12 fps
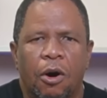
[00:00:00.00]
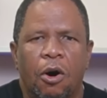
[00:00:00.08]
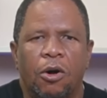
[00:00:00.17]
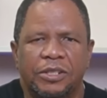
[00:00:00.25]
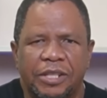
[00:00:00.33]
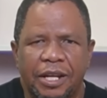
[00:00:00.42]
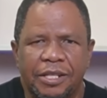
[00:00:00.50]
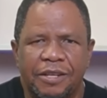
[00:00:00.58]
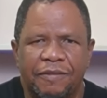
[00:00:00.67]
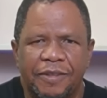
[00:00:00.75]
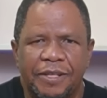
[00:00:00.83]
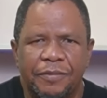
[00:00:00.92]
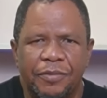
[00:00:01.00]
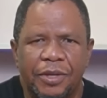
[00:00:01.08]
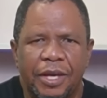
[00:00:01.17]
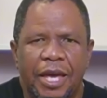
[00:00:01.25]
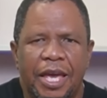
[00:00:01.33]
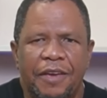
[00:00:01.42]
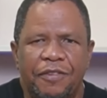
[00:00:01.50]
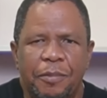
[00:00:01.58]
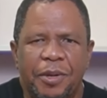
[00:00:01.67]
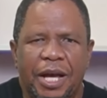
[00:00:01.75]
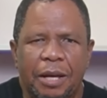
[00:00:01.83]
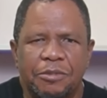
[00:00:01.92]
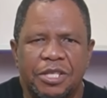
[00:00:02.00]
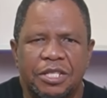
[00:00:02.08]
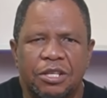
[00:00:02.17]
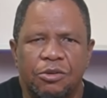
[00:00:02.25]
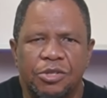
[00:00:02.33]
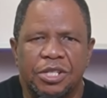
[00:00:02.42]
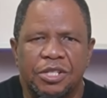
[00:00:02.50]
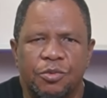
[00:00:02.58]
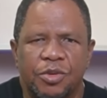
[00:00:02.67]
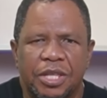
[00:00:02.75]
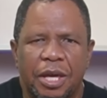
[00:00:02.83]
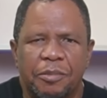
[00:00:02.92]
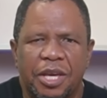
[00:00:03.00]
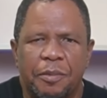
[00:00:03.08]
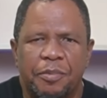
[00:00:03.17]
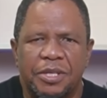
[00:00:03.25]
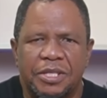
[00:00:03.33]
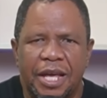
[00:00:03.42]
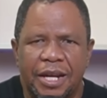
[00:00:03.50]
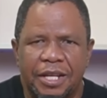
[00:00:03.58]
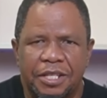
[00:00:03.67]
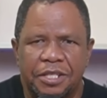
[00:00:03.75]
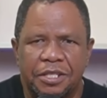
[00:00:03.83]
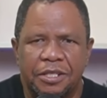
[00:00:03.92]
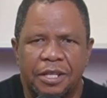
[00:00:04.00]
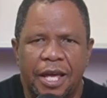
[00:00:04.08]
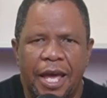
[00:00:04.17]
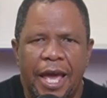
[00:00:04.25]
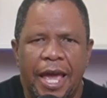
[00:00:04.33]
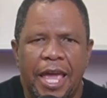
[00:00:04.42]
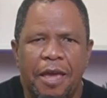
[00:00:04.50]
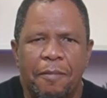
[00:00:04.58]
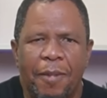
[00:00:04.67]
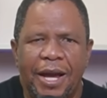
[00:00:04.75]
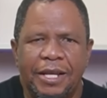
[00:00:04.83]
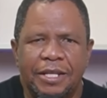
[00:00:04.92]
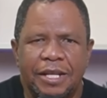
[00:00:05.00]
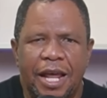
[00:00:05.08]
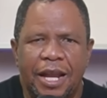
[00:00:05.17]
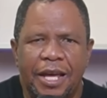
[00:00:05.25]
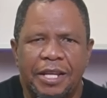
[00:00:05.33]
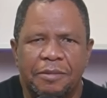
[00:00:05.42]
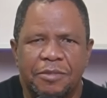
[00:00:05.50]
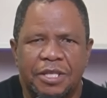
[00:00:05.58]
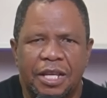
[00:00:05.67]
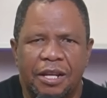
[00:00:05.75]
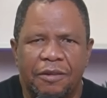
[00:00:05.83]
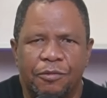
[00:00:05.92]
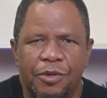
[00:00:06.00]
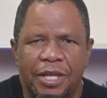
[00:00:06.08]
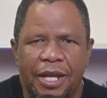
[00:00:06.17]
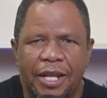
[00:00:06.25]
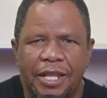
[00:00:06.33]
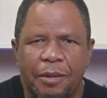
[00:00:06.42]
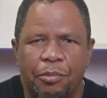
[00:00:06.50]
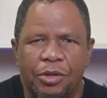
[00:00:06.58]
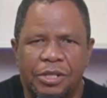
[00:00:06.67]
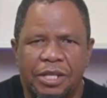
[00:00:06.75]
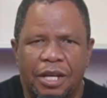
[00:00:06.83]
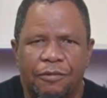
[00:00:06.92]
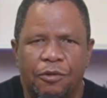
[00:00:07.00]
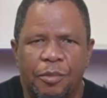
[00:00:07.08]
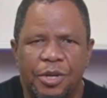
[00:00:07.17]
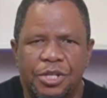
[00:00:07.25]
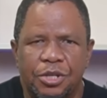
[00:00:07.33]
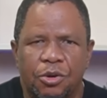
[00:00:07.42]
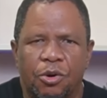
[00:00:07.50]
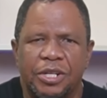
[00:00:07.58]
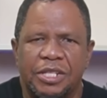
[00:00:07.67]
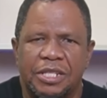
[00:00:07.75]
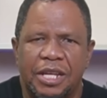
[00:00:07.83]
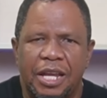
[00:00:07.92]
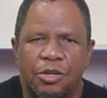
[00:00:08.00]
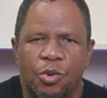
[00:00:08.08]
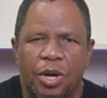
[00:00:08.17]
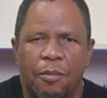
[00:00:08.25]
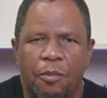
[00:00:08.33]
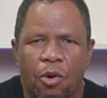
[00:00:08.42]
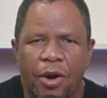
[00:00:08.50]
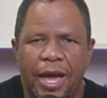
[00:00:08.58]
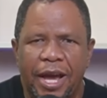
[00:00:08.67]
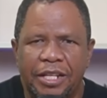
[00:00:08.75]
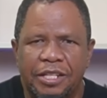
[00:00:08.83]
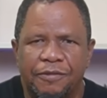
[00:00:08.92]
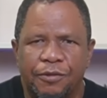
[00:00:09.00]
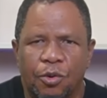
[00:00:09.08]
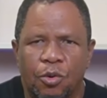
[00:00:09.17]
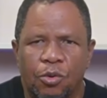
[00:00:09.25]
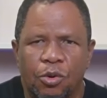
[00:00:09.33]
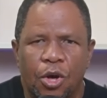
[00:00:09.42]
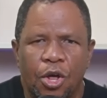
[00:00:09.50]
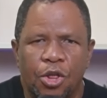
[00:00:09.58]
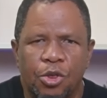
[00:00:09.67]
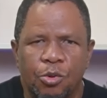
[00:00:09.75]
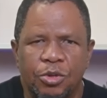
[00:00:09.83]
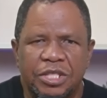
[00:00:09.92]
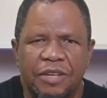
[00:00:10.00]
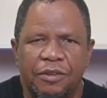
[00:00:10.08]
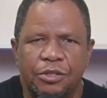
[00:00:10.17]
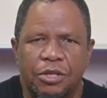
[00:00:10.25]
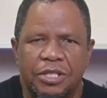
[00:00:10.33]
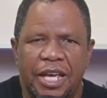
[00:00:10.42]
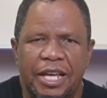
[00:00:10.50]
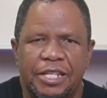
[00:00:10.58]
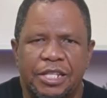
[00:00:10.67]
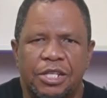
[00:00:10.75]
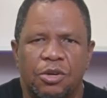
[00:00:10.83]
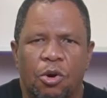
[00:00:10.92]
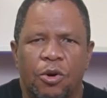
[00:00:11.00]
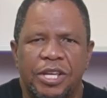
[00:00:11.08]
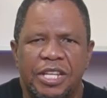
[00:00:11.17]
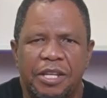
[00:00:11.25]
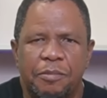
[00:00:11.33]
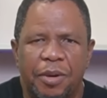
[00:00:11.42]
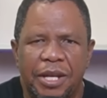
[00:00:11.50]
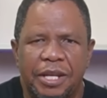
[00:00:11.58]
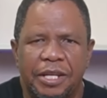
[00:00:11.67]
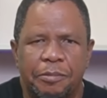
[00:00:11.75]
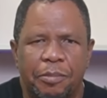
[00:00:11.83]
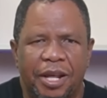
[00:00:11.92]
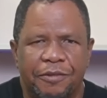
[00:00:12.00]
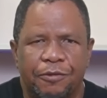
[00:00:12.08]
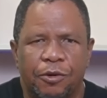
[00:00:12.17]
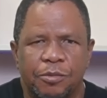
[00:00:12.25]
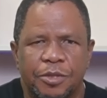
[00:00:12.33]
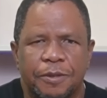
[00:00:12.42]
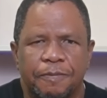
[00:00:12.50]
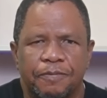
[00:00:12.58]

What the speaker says: Alternatively, if he becomes disillusioned with MKP's direction, he might realign himself with another political formation or return to a more active role through civil society or independent platforms.